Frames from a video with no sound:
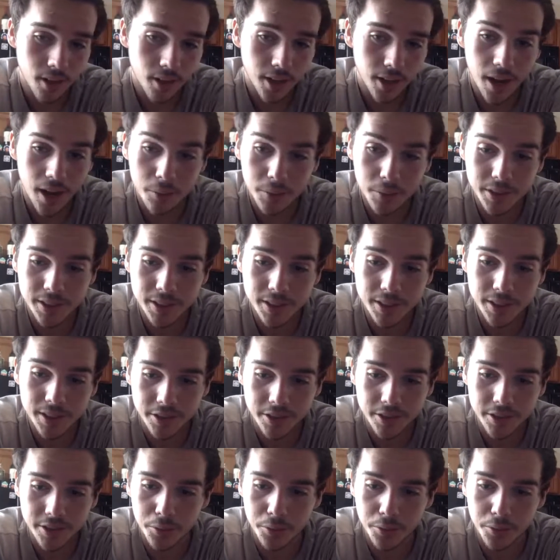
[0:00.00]
I would say
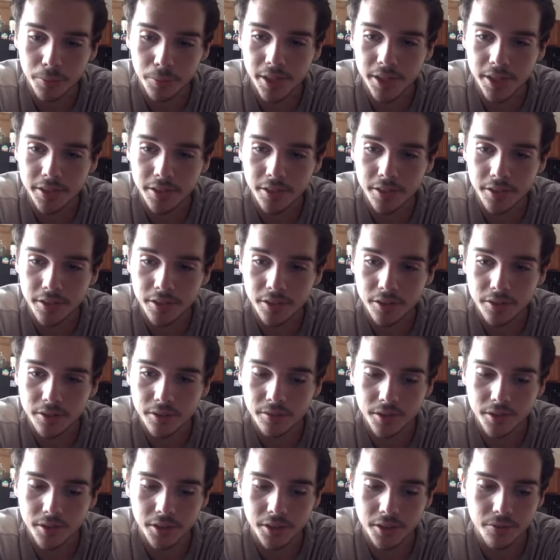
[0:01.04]
just do research.
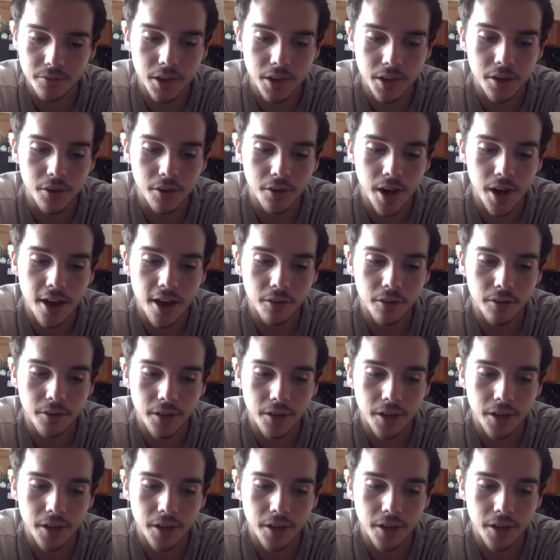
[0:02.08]
Just figure out